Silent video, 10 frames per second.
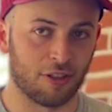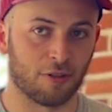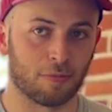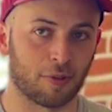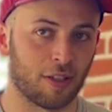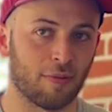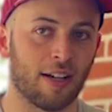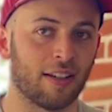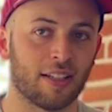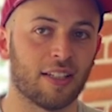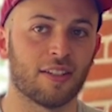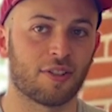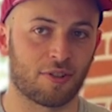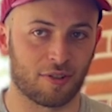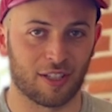do pretty well in
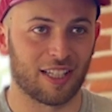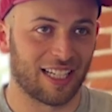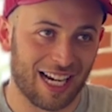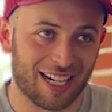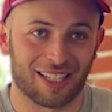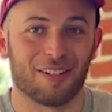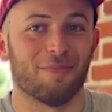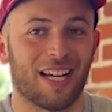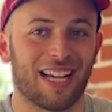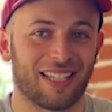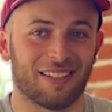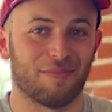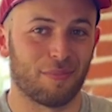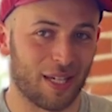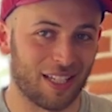industry and then kind of come back
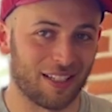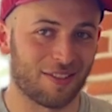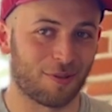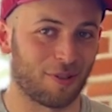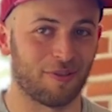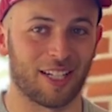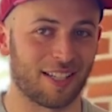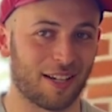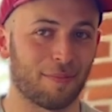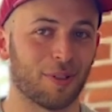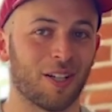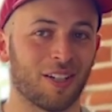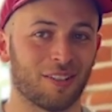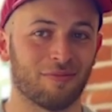and be sort of an exemplar